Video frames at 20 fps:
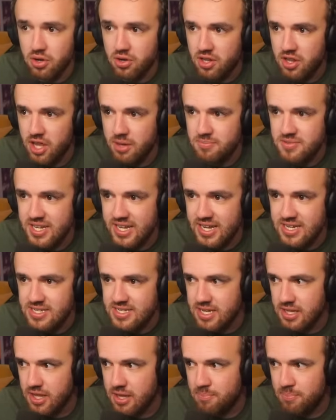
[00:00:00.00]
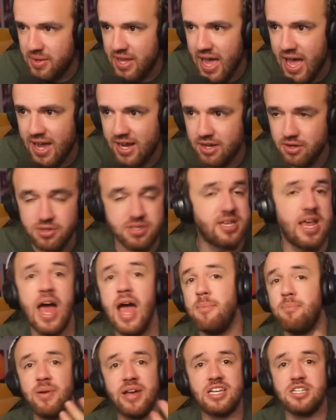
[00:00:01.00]
Glimt against Olympiacos. I
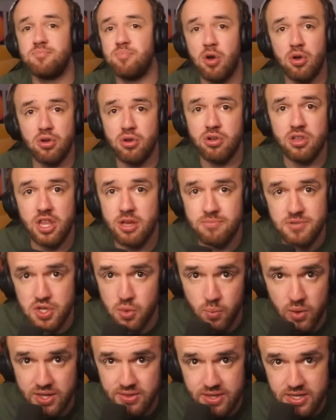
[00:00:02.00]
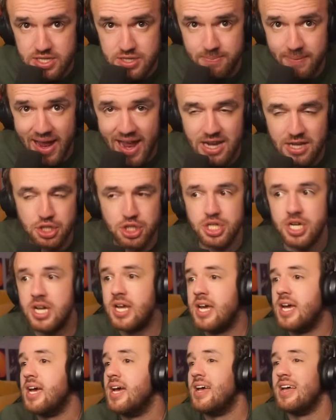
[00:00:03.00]
picked Bodo Glimt to win this match.
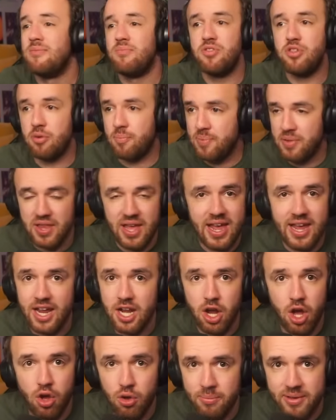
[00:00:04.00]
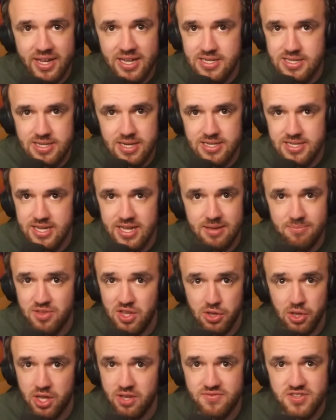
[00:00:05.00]
They're playing at home against a team
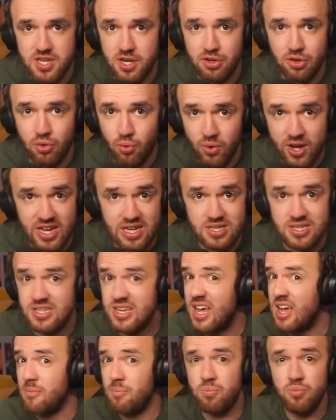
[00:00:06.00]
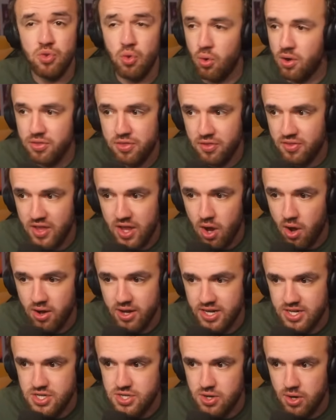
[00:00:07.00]
that lives in Greece, north of the
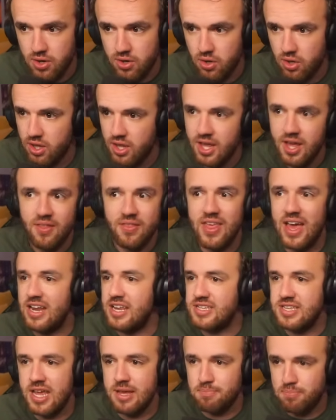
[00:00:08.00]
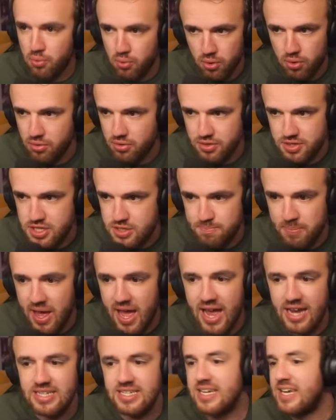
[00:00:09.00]
Arctic Circle. That is a brutal
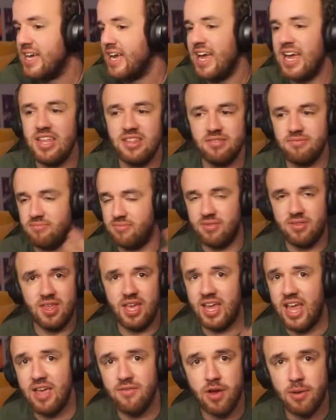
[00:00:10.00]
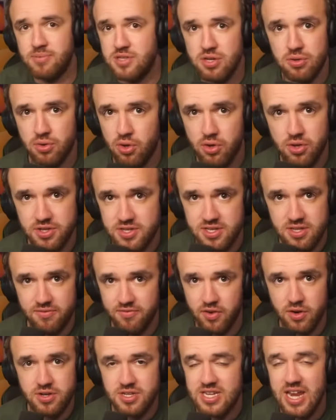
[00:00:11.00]
spot. And they gave up 2 goals in the
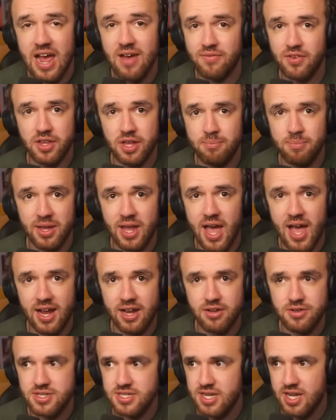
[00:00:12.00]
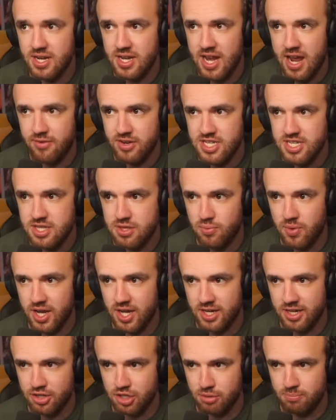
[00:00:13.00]
first half, Olympiacos did. Now it's
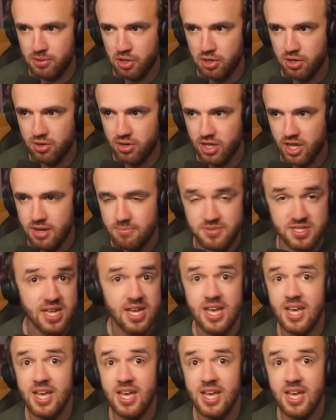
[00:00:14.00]
3-0 to Bodo Glimt.